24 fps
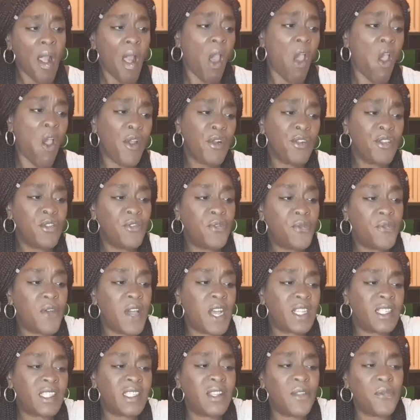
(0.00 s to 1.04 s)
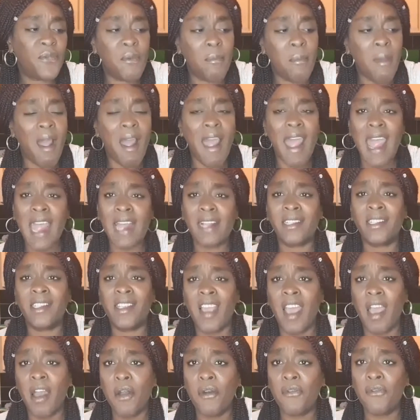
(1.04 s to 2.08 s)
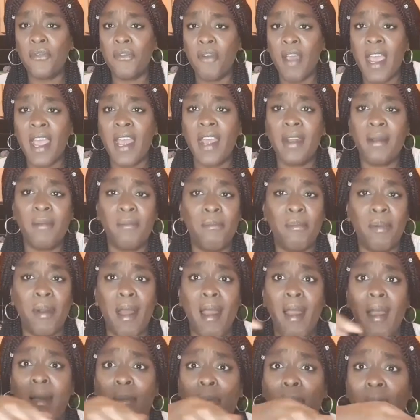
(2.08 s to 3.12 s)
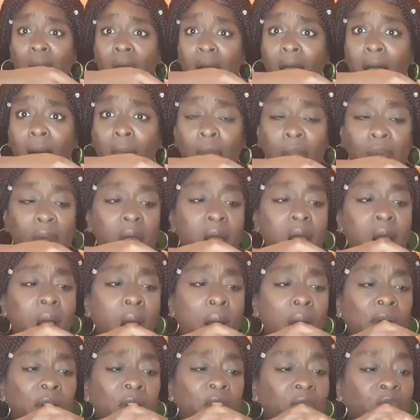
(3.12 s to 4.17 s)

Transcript: Oh, you thirsty for my ex-girlfriend, blah, blah, blah.